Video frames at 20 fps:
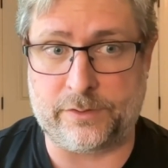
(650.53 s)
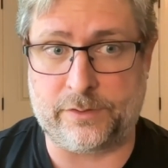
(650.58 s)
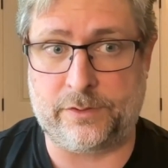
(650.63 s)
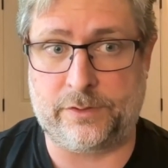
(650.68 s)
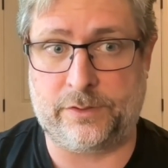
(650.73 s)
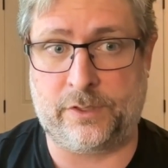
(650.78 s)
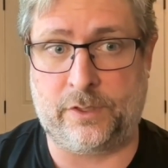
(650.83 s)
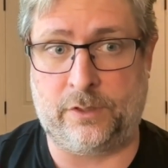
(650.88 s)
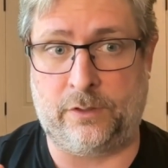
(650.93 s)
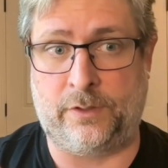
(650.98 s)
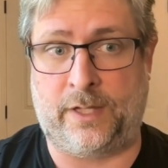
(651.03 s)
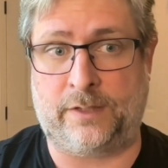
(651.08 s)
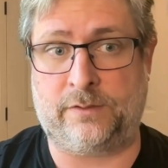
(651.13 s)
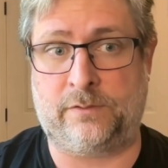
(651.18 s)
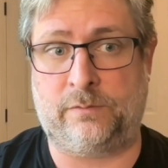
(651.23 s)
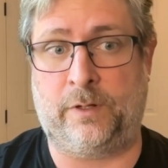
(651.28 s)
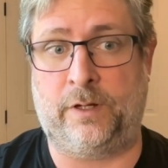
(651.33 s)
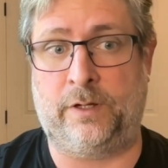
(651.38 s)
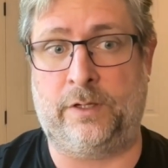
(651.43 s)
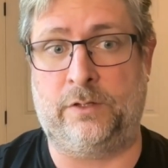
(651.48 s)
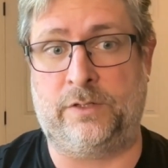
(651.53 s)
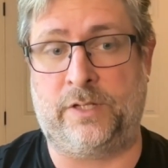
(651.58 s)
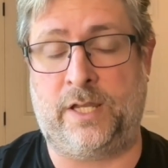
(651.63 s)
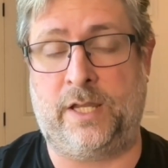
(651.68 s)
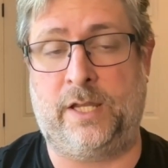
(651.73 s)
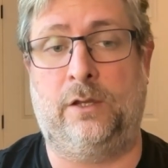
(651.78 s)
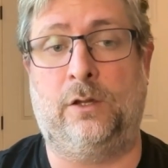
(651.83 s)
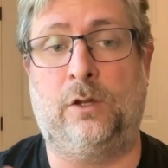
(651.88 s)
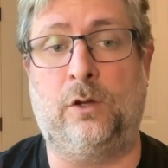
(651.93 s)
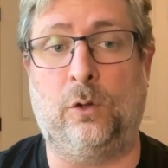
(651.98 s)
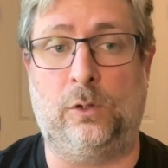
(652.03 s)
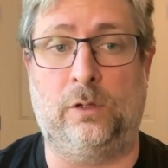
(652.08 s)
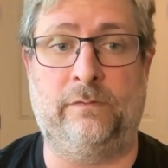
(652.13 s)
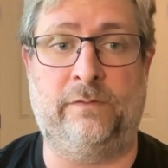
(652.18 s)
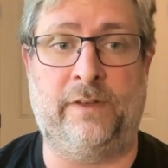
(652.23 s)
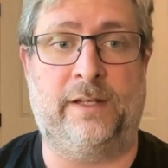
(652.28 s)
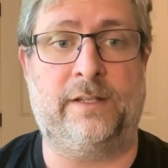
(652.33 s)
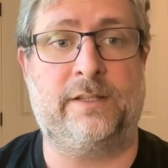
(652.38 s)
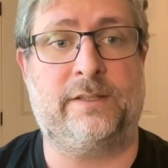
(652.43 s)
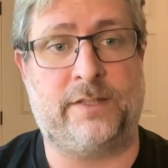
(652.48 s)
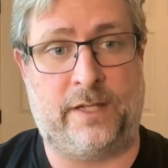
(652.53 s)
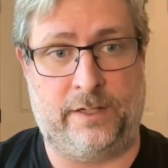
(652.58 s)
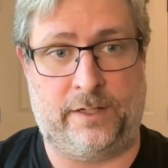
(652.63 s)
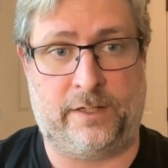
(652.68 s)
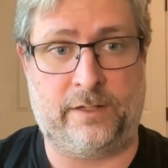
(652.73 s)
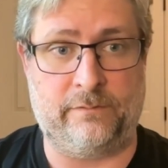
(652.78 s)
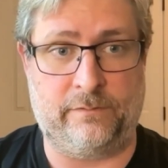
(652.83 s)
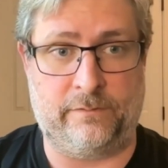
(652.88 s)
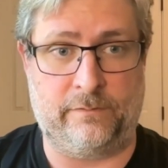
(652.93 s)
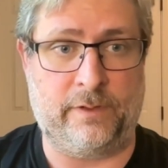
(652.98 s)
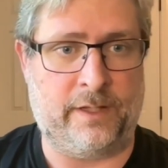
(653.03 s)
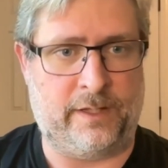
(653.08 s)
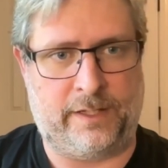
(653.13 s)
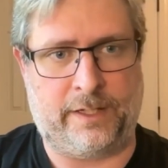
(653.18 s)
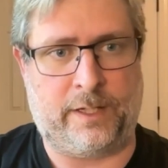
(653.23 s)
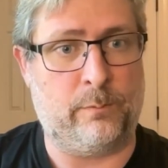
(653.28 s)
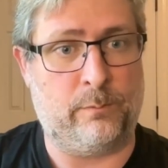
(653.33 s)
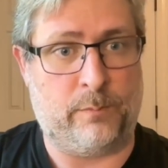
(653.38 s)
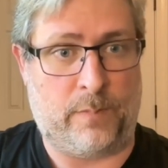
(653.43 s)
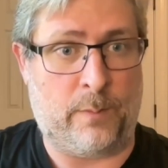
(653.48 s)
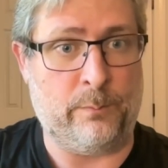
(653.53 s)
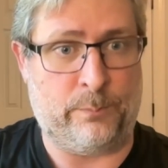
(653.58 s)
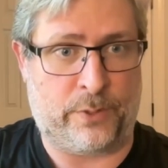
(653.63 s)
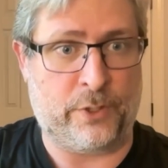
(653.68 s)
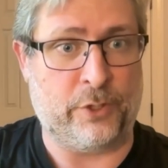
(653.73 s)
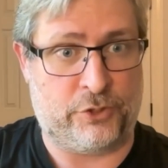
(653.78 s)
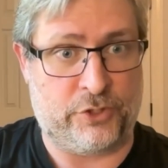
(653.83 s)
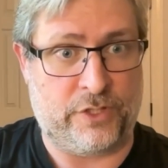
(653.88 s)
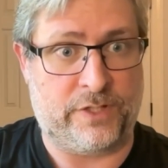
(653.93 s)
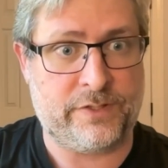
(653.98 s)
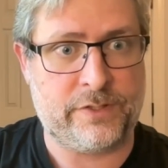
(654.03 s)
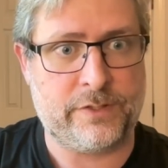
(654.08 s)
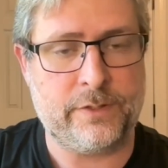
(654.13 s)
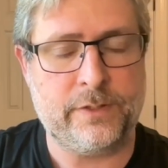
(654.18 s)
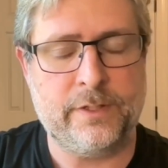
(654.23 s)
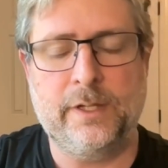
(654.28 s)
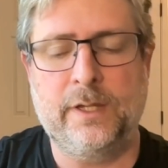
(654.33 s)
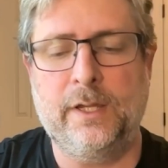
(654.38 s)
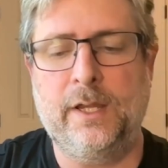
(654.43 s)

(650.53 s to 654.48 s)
So that's where you take a goal event, say like a purchase,